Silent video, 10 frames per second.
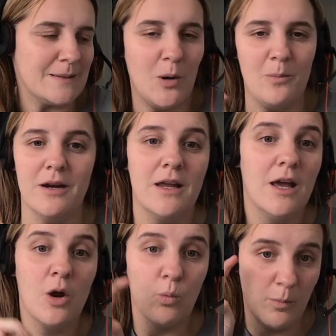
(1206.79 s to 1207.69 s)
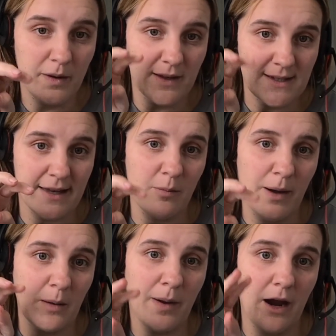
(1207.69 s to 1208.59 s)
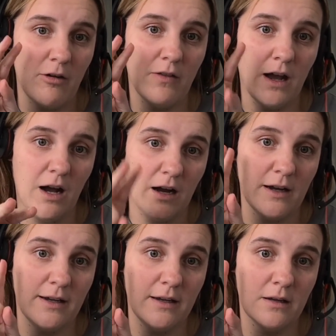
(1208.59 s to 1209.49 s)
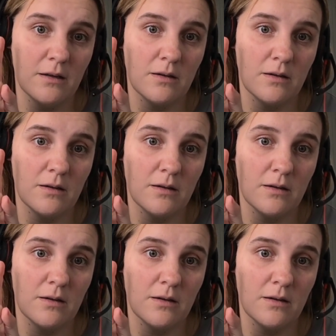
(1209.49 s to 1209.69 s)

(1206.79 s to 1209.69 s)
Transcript: Botman, would be the centre-back pairing that I